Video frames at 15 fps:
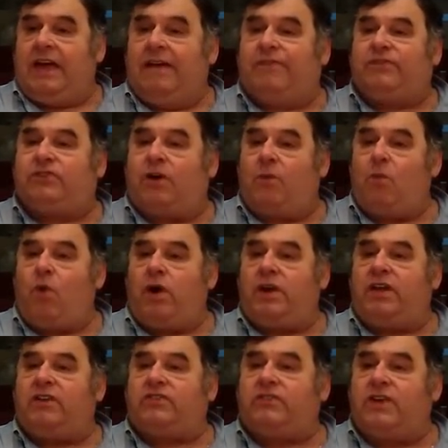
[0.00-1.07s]
If
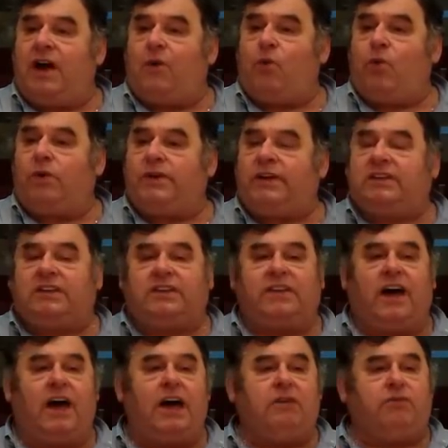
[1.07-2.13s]
someone is not willing to
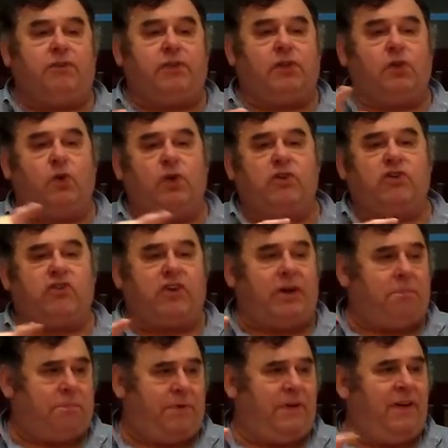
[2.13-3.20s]
die for the Lord's
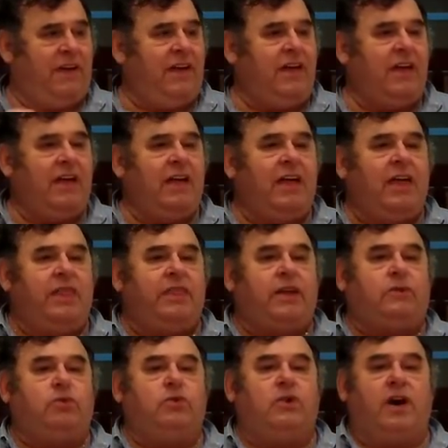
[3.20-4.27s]
sheep,
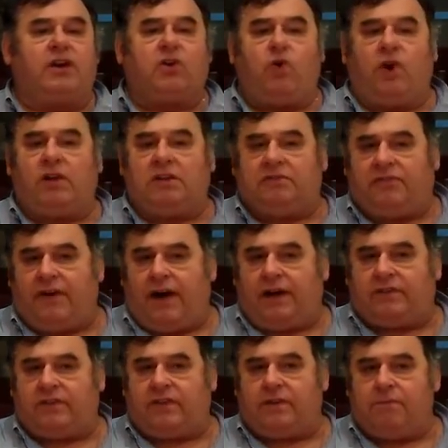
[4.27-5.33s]
they do not
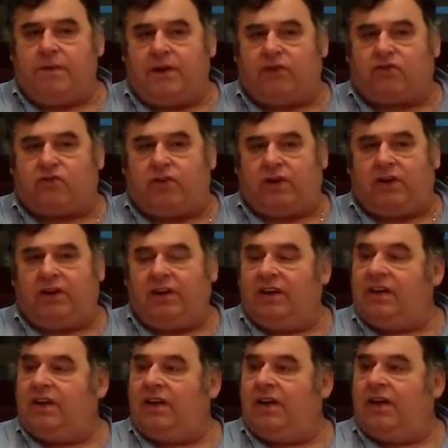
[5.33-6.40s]
qualify to the ministry
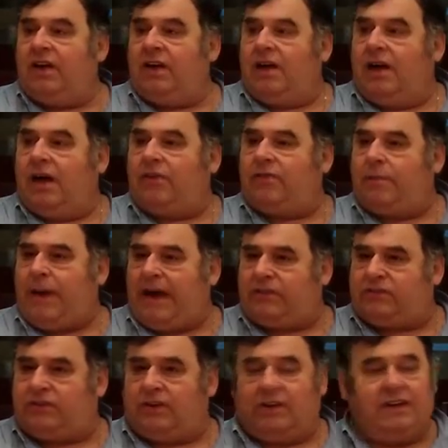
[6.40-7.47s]
of a
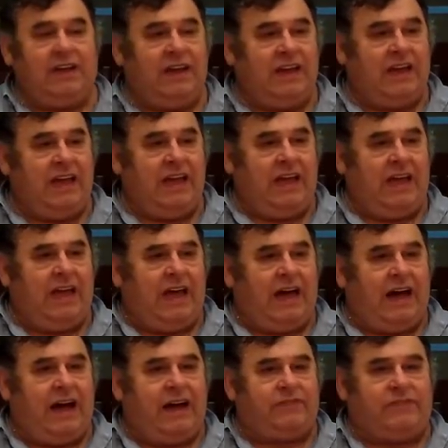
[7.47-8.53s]
pastor.
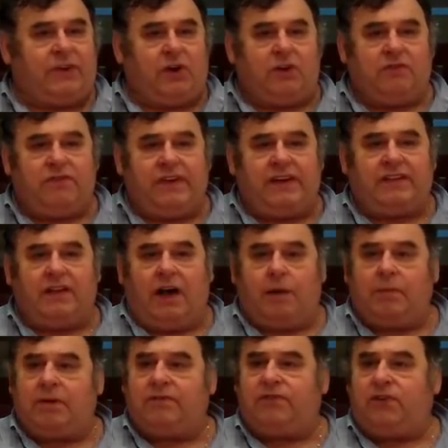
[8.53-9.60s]
I have to go to
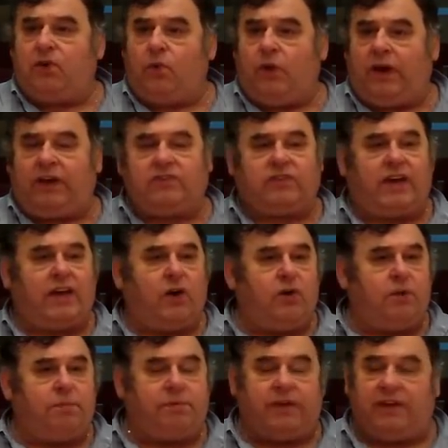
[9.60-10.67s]
Vietnam in a few weeks. I
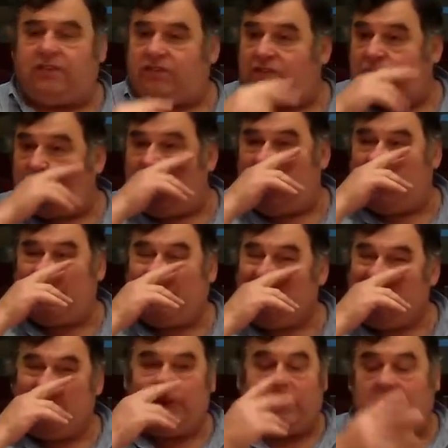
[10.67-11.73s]
go to places where
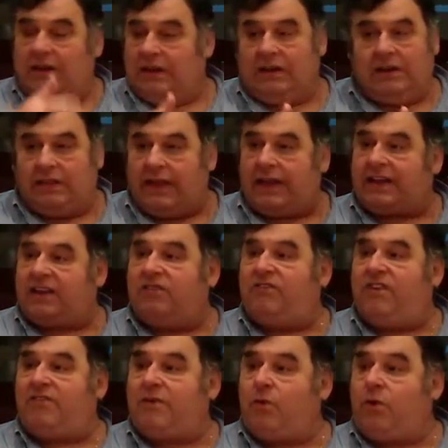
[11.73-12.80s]
that
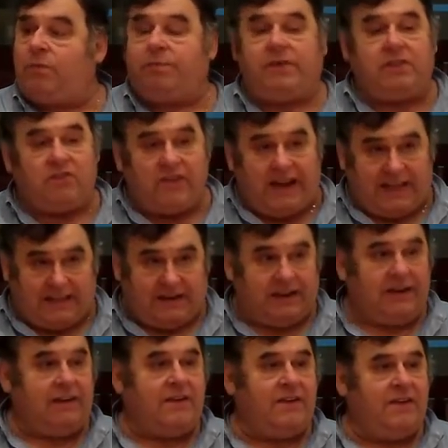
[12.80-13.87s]
can very well be the
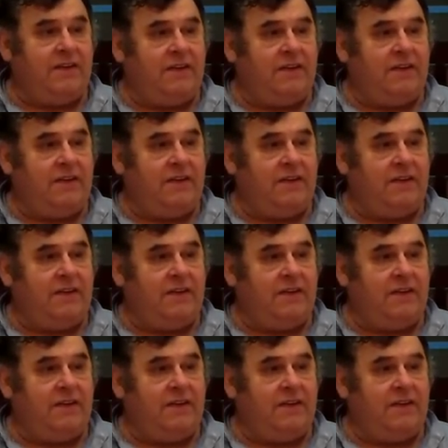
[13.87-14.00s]
reality.